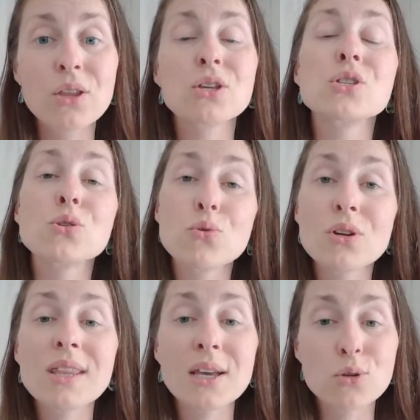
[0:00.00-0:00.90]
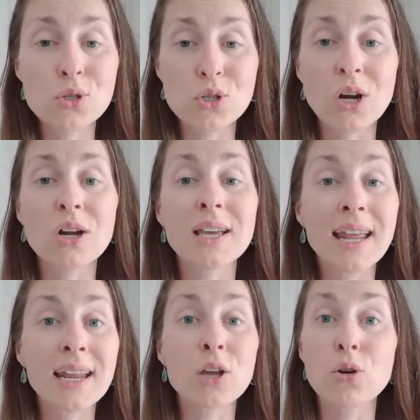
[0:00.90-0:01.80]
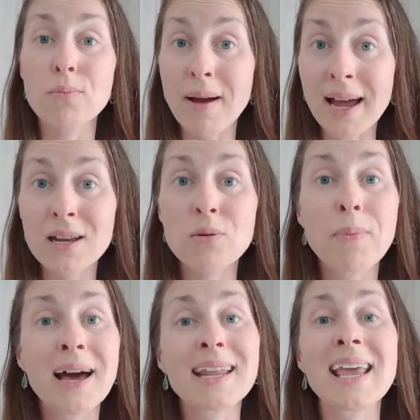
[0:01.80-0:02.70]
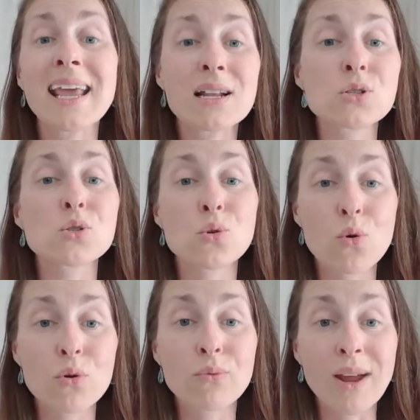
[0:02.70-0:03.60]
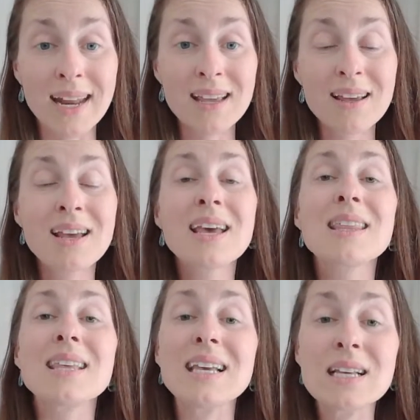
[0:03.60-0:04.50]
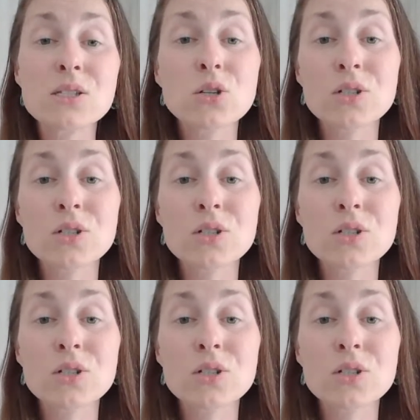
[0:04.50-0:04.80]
the sooner that you start getting your mind, body, and soul ready, the easier